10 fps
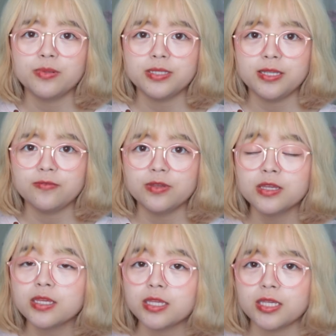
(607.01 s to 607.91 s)
I believe
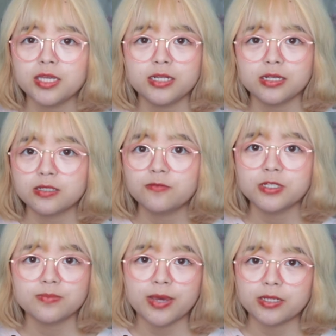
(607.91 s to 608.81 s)
he doesn't
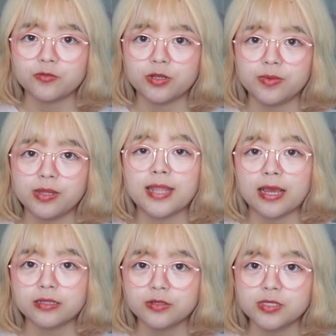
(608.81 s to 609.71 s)
respect women, and
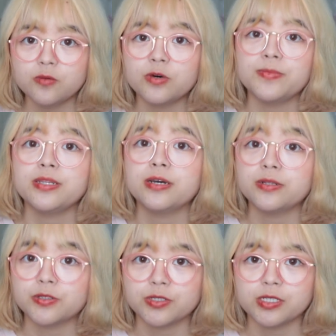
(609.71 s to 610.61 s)
that includes the woman
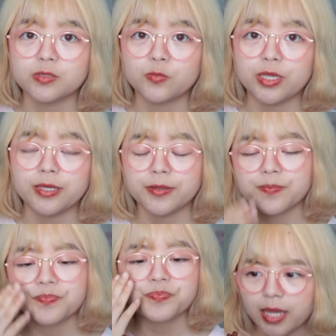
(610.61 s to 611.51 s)
under his wing.
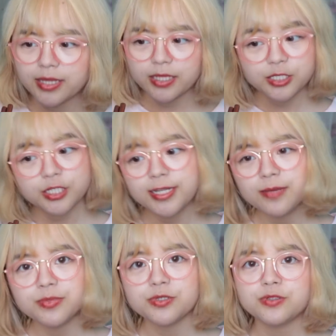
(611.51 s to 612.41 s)
I think she
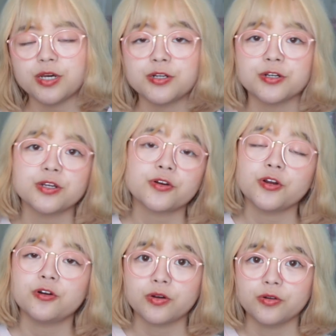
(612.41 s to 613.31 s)
debuted under a
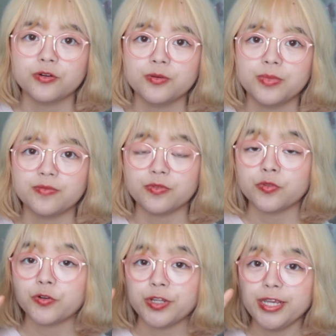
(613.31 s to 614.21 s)
girl group of
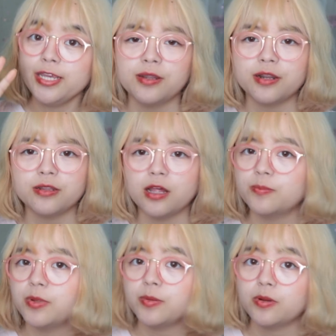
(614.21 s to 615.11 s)
3. Not a
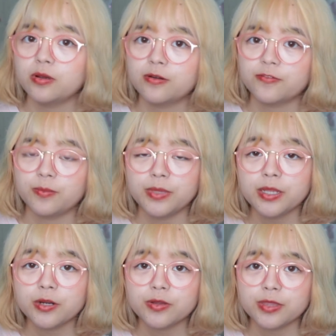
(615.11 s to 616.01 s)
lot of people are
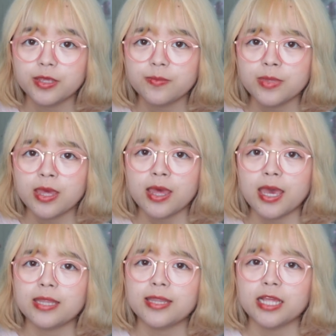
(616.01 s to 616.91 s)
familiar with them,
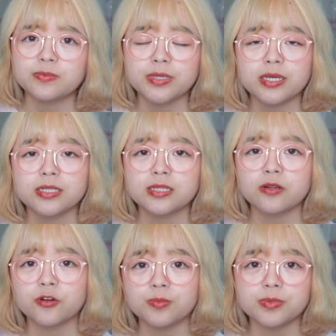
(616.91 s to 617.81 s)
and that's because the
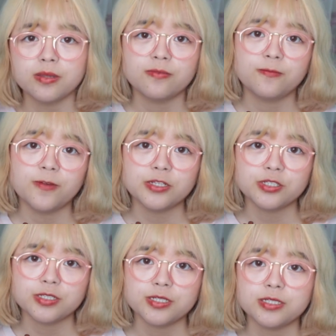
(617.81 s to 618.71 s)
group
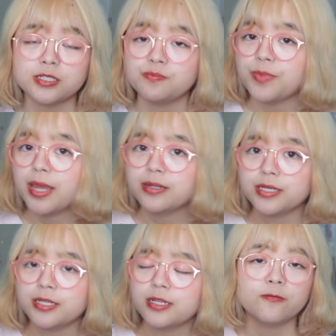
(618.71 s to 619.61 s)
eventually
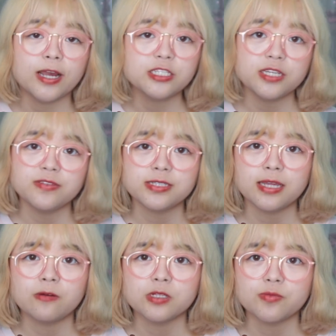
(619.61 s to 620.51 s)
disbanded. YG even
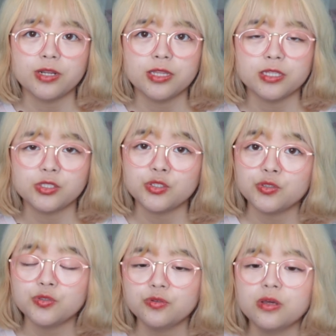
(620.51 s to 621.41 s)
said it was one of the
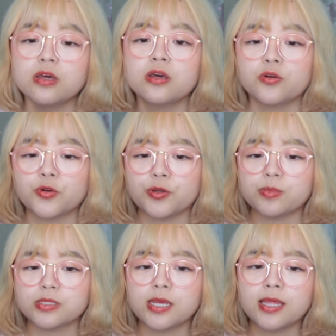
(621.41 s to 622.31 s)
2
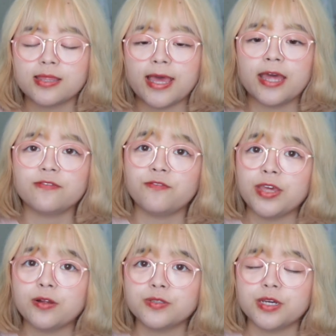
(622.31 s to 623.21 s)
groups that had
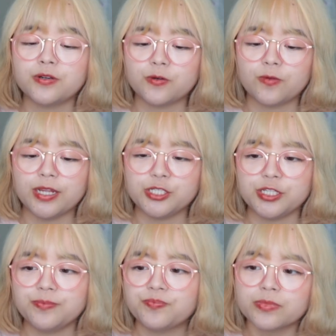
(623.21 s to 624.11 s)
failed under
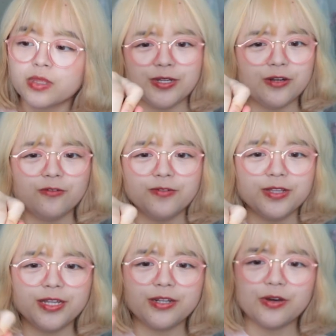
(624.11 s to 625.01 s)
YG. We don't
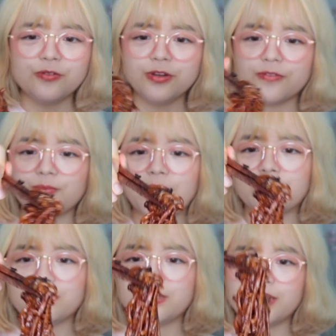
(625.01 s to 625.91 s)
really know
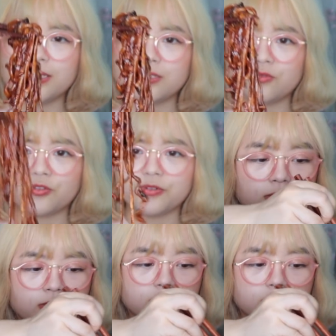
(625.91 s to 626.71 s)
about this group.